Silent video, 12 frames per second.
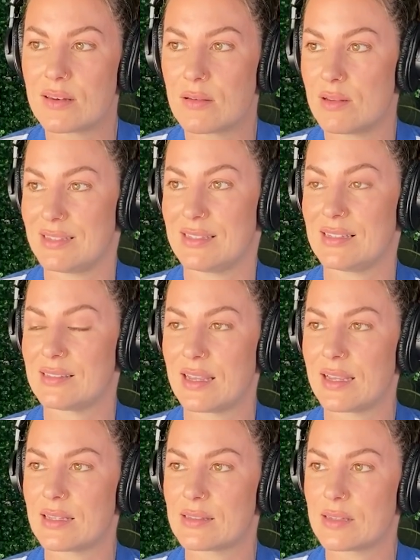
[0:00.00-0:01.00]
Is this
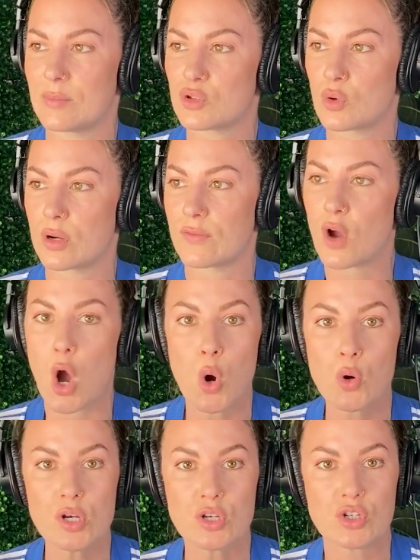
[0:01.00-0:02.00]
like some sort of
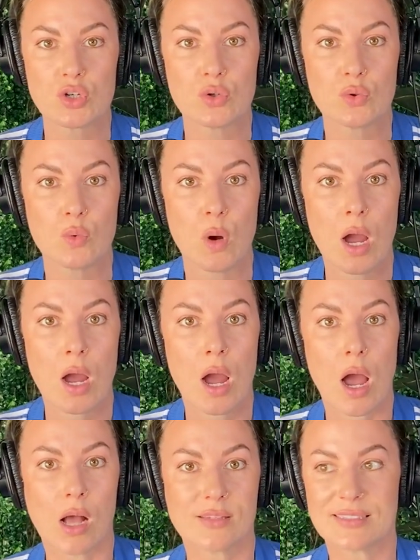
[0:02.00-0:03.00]
code to
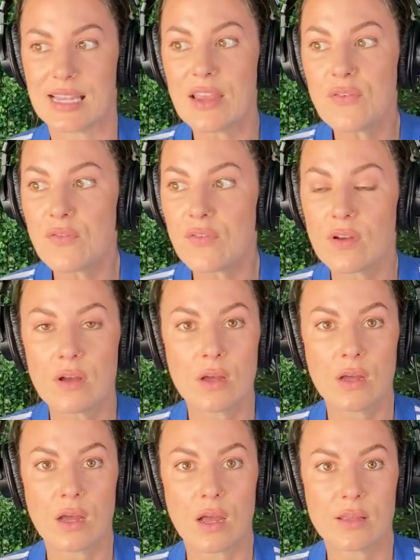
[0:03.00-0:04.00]
a safe?
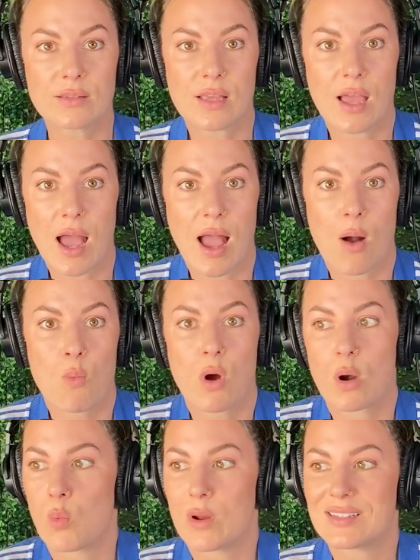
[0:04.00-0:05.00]

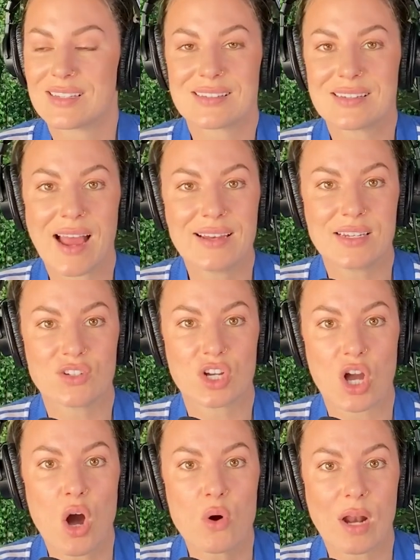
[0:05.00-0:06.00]
What is this
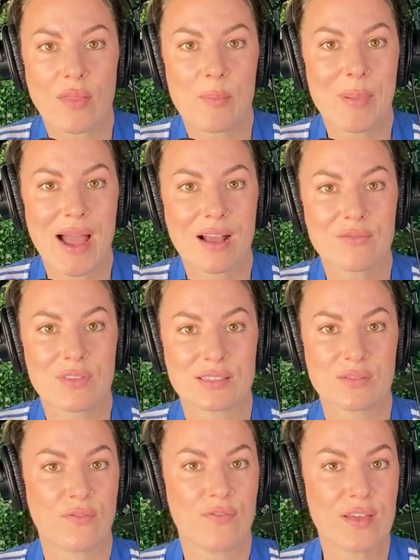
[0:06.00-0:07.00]
9-digit code on the back of
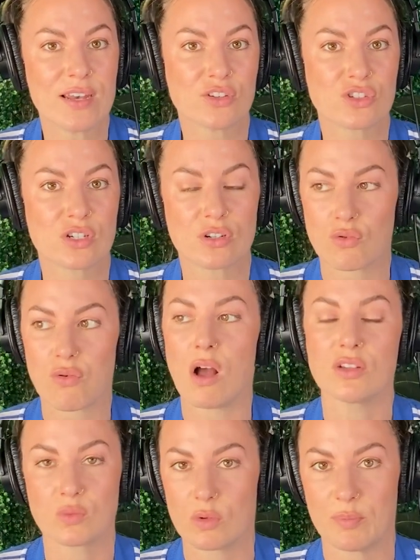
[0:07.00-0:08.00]
this finished
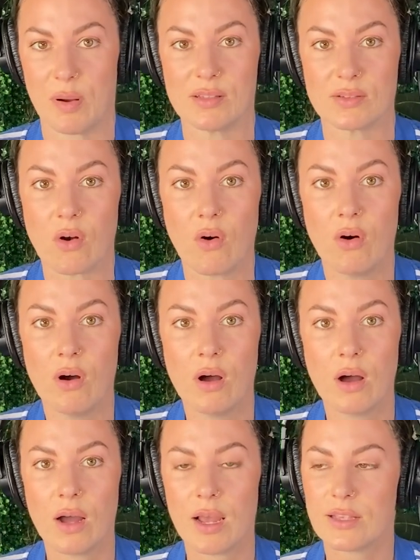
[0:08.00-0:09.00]
crossword puzzle?
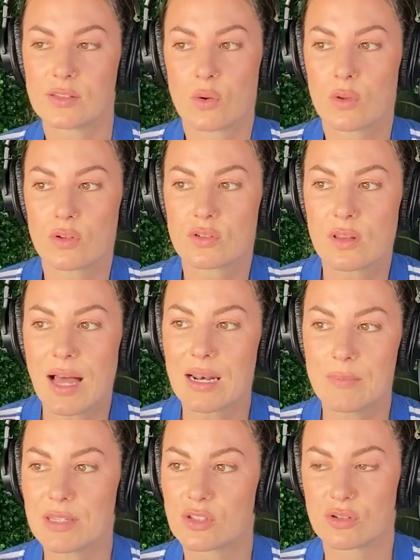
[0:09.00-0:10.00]
So there's a lot
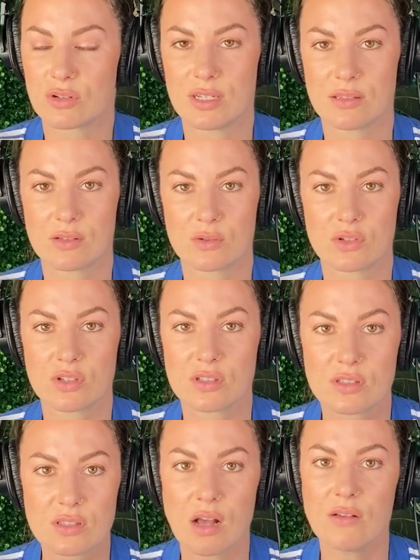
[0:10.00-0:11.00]
of mysteries. So just
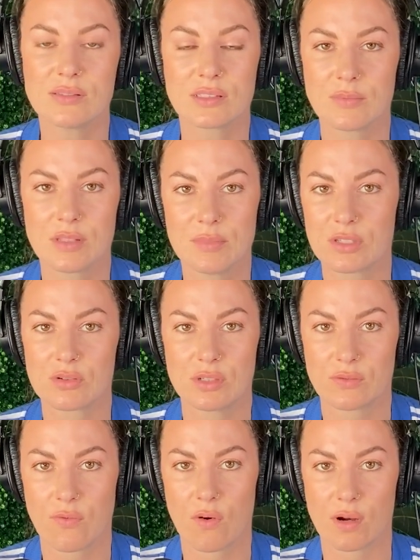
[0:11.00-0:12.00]
solve some of the
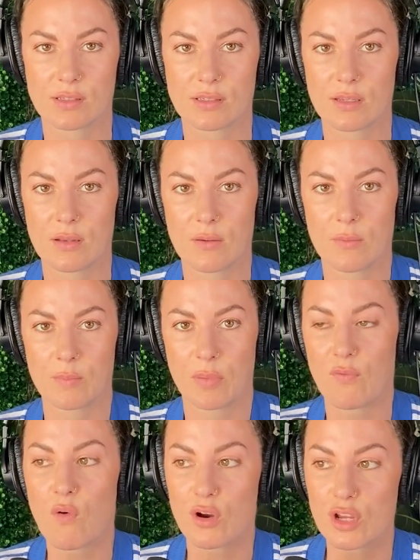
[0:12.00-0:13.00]
mysteries for us
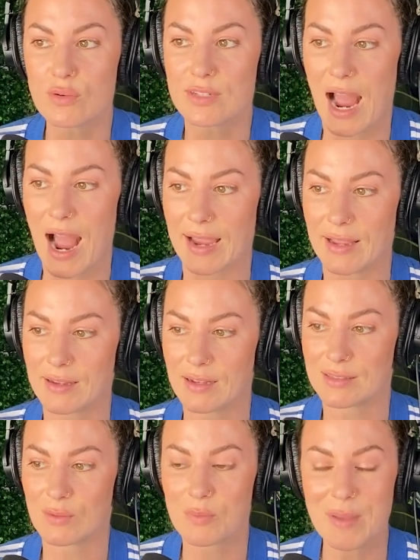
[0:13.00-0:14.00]
before you die,
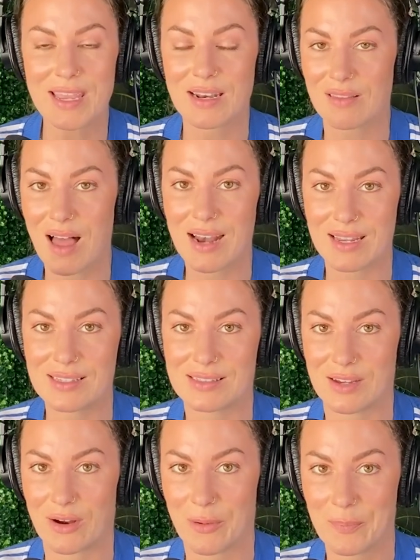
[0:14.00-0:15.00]
because it would make it a lot
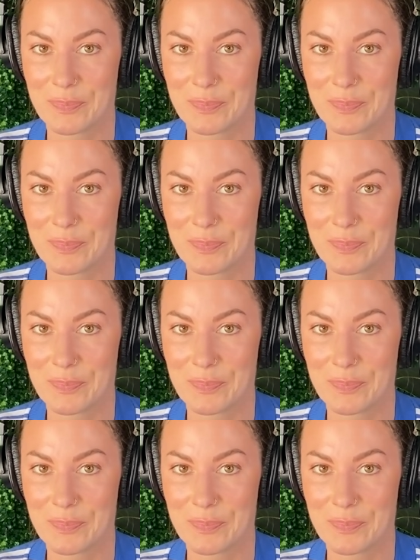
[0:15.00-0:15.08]
easier.